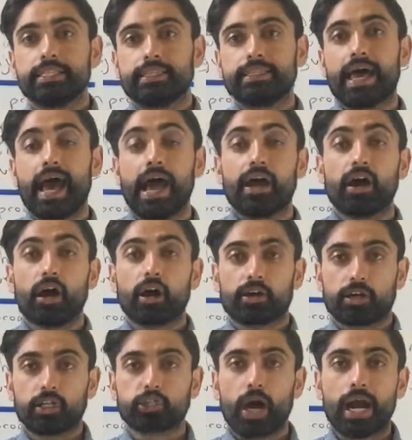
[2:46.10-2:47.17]
that
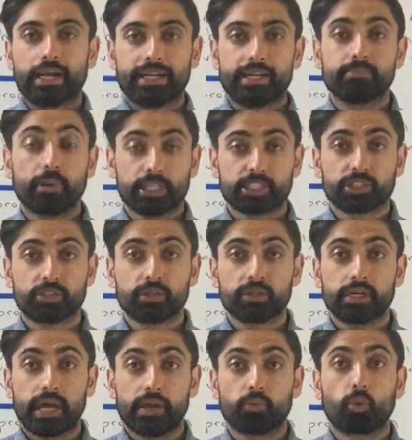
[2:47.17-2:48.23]
contracting a
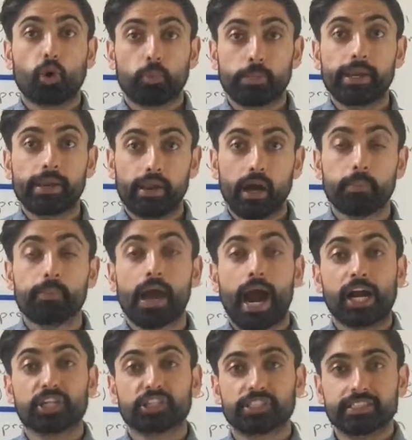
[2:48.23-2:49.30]
muscle and warming it up
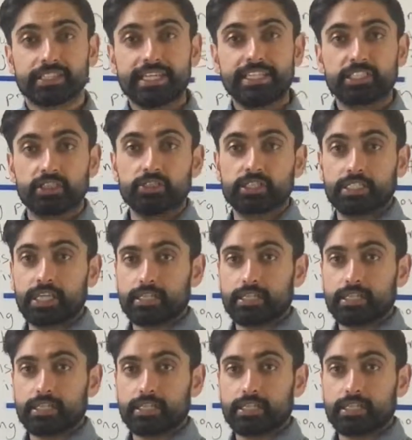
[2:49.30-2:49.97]
actually leads to